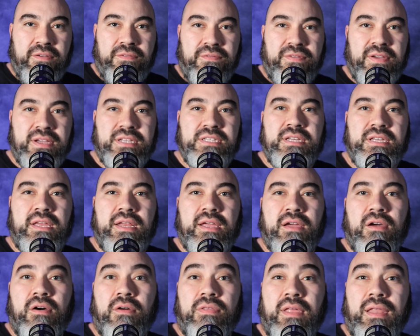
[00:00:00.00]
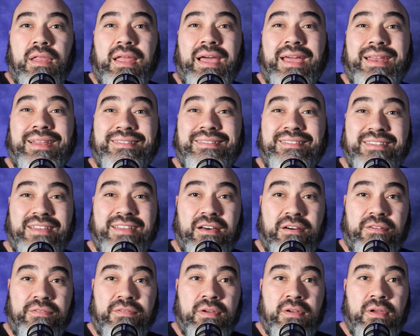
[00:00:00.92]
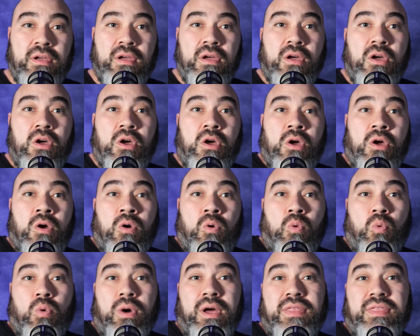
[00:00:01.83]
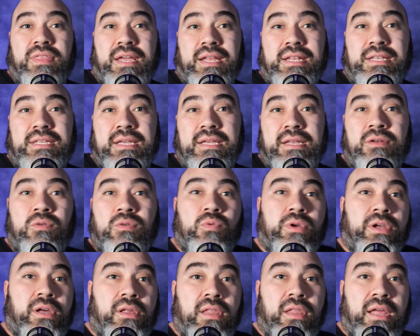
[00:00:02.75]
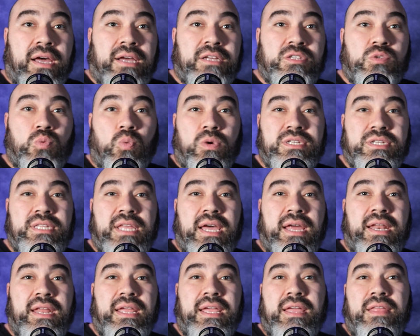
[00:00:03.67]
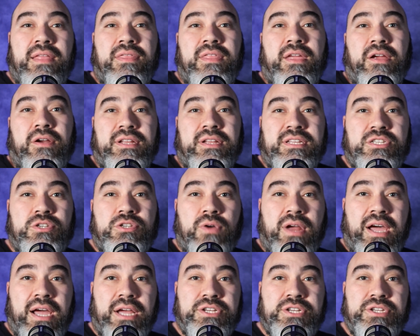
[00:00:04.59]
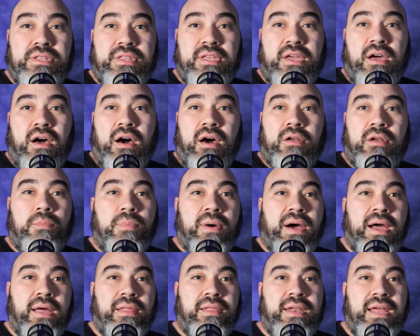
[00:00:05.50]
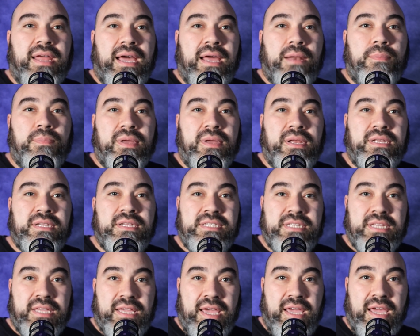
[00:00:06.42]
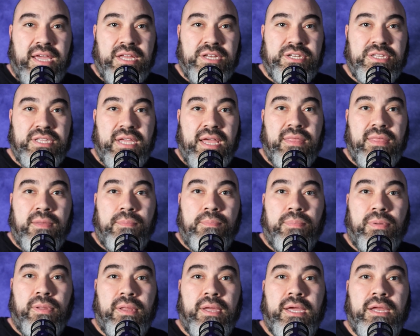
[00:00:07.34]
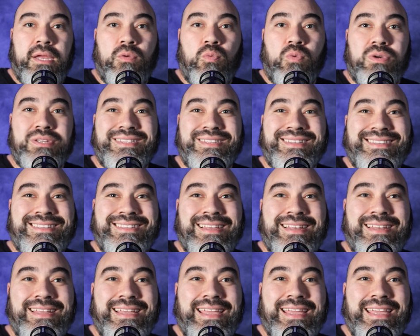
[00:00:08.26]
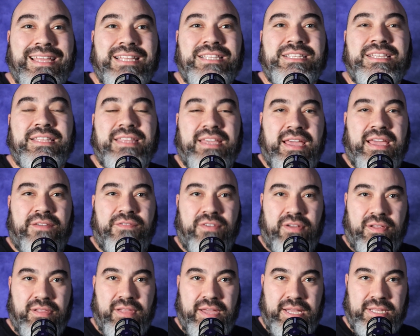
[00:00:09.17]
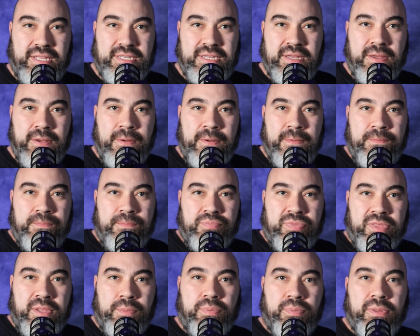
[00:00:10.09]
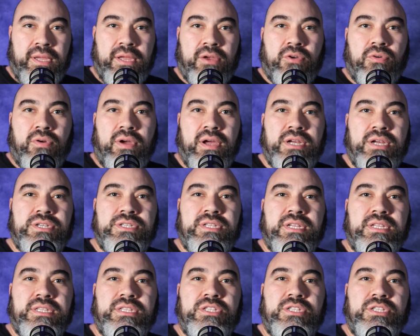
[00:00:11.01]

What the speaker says: fixating on the light itself. What they didn't realize was that in their distraction, the autopilot had been disengaged and the plane was descending into the Everglades. The plane crashed at